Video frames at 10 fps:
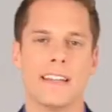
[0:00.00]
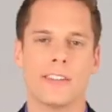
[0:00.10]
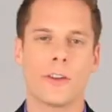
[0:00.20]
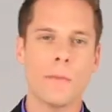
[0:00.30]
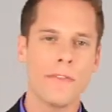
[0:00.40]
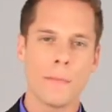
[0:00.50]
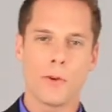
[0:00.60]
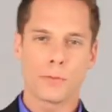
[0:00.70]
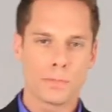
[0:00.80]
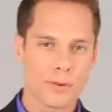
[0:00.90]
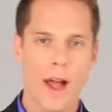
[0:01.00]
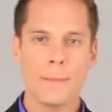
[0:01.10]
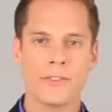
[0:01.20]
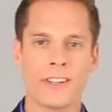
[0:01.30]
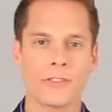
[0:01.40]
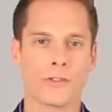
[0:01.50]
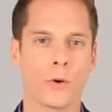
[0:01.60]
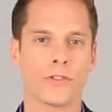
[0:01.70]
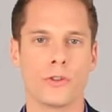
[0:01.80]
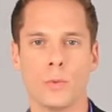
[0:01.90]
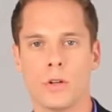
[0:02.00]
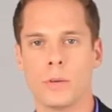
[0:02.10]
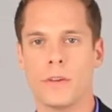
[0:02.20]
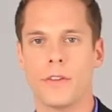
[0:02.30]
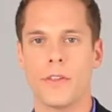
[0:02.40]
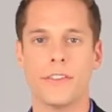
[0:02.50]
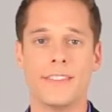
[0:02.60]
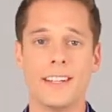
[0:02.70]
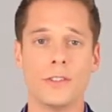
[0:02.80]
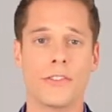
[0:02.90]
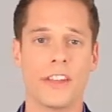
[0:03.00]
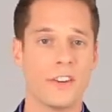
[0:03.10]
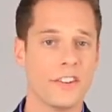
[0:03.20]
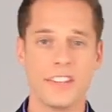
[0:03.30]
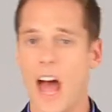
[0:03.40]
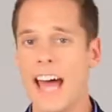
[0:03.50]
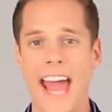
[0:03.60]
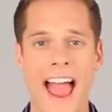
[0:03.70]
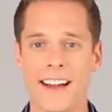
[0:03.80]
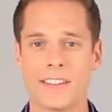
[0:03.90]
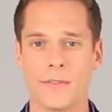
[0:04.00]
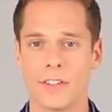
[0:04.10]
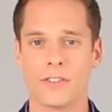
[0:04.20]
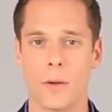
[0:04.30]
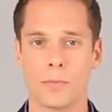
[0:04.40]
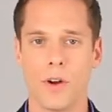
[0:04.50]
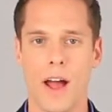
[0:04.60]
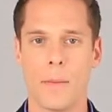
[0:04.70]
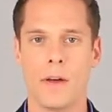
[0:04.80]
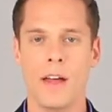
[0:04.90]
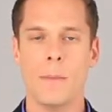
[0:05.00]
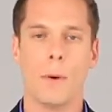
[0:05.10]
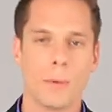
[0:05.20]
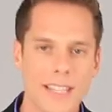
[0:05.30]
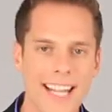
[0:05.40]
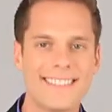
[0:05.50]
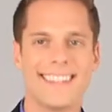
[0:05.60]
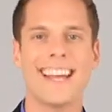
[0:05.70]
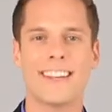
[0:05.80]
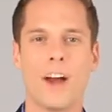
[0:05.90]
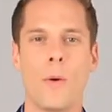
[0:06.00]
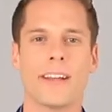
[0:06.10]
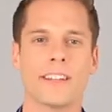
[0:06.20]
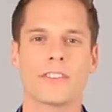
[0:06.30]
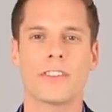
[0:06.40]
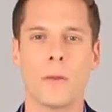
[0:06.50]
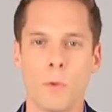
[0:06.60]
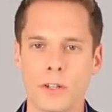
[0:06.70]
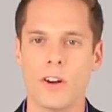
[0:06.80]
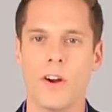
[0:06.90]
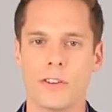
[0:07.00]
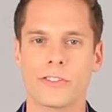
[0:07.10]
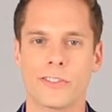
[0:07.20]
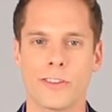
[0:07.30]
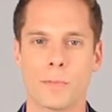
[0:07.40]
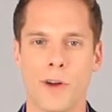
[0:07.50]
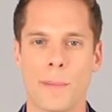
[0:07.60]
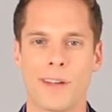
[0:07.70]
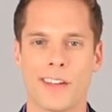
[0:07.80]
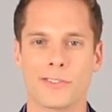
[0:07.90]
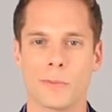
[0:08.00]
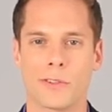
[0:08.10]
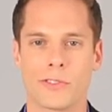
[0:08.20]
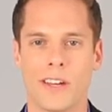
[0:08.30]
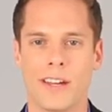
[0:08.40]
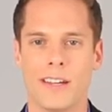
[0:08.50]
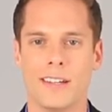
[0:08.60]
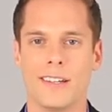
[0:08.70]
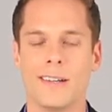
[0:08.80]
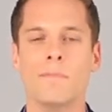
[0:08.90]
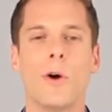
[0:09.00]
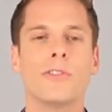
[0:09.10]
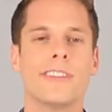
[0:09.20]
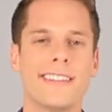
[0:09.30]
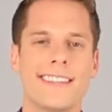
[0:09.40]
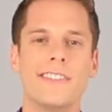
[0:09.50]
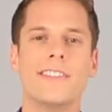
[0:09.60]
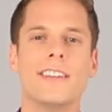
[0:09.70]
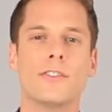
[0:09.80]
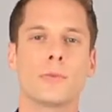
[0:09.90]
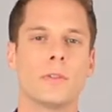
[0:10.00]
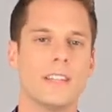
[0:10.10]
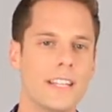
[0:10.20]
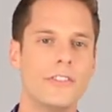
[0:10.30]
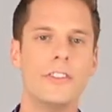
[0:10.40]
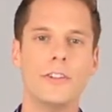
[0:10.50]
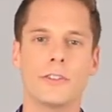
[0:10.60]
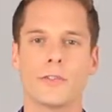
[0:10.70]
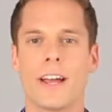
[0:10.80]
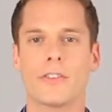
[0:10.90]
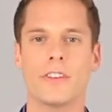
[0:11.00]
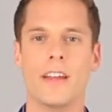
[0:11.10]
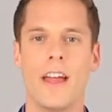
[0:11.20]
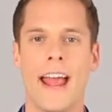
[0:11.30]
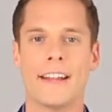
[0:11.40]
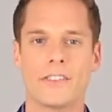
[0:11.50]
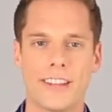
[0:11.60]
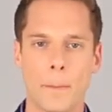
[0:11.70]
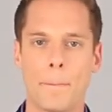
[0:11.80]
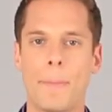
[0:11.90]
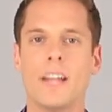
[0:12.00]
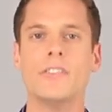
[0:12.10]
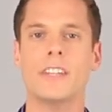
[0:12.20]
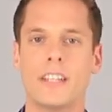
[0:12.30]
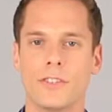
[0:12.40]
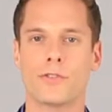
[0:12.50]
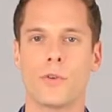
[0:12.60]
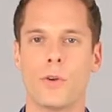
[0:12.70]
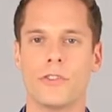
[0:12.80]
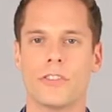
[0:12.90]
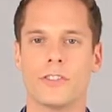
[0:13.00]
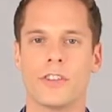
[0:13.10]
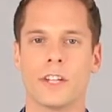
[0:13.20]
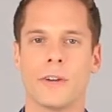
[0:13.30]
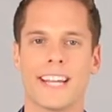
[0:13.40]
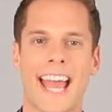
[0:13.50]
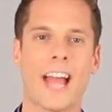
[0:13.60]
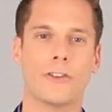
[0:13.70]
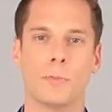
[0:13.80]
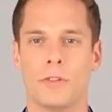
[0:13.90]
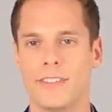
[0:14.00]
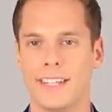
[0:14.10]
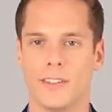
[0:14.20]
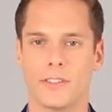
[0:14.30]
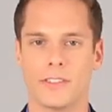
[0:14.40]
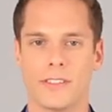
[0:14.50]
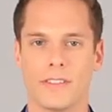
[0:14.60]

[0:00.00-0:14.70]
Some of the most promising stores you'll work with are the dealers that are not active in subprime, but would like to get going and sell more cars to subprime customers. Mostly, these dealers will listen to your direction and set up basic controls to generate cashable deals.